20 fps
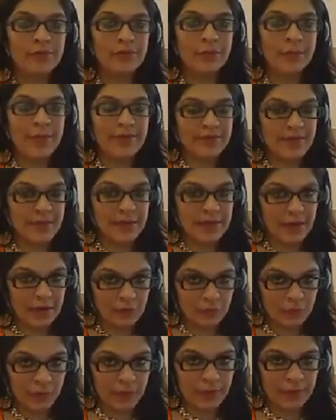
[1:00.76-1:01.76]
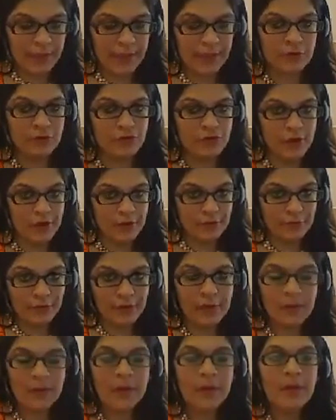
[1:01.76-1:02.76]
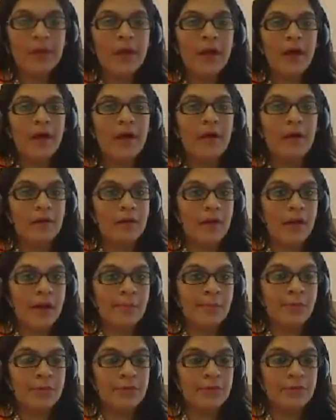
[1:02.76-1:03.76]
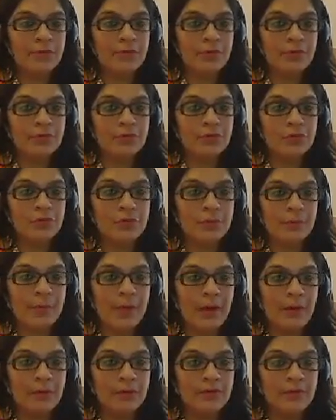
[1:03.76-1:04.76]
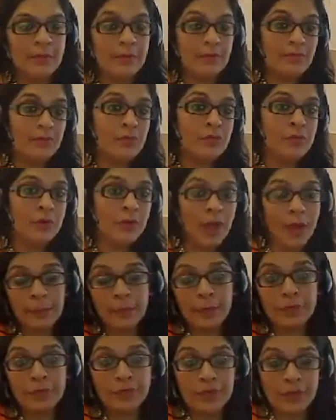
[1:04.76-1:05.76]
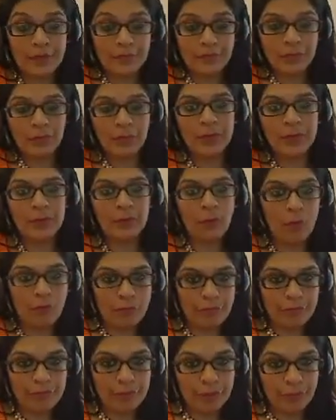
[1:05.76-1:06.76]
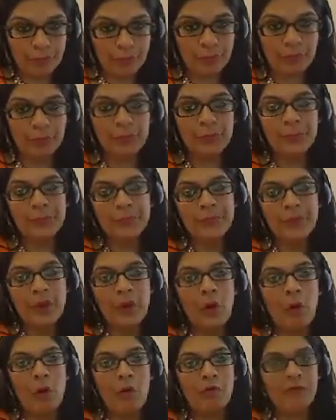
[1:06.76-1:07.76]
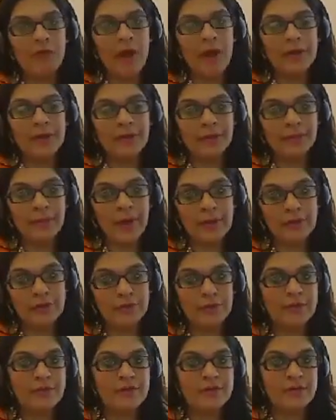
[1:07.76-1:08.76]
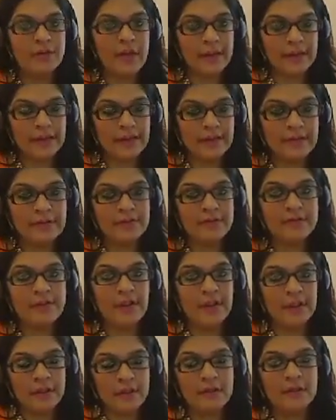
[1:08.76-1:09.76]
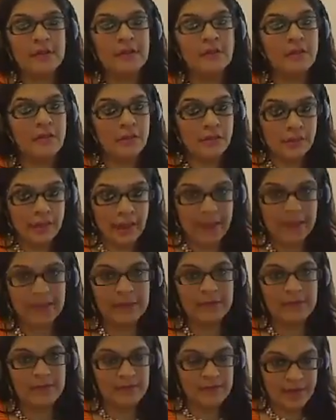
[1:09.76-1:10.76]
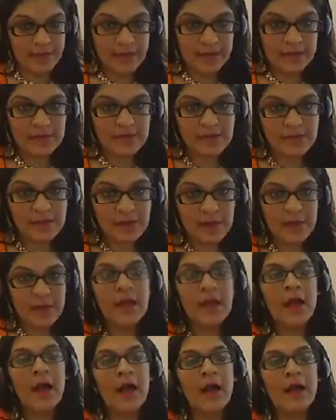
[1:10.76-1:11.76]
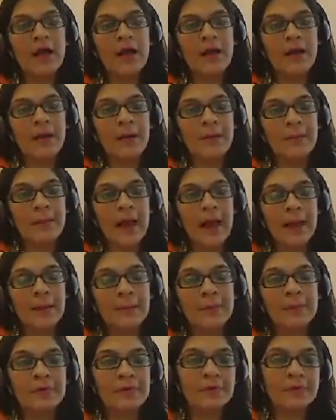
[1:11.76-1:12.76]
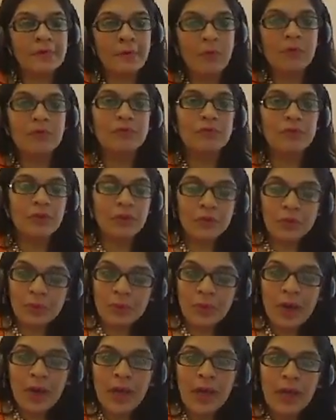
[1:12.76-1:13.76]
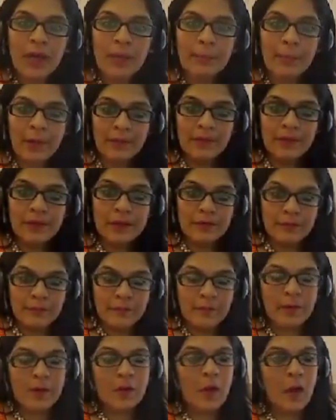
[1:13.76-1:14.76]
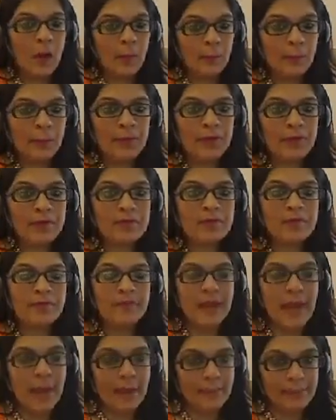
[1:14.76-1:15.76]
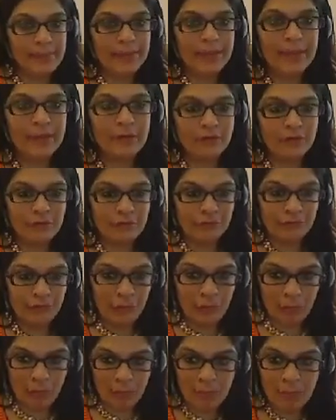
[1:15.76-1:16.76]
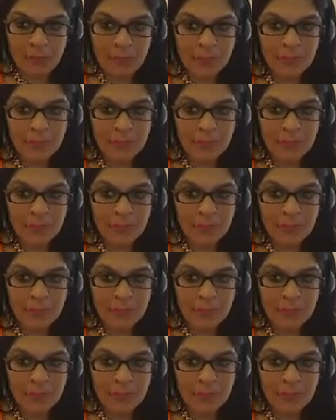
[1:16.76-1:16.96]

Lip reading: USA Network in general. I'm going to talk to you about, I'm going to give you an overview of undergraduate studies in the United States. I'm going to talk to you about the different components of an application form.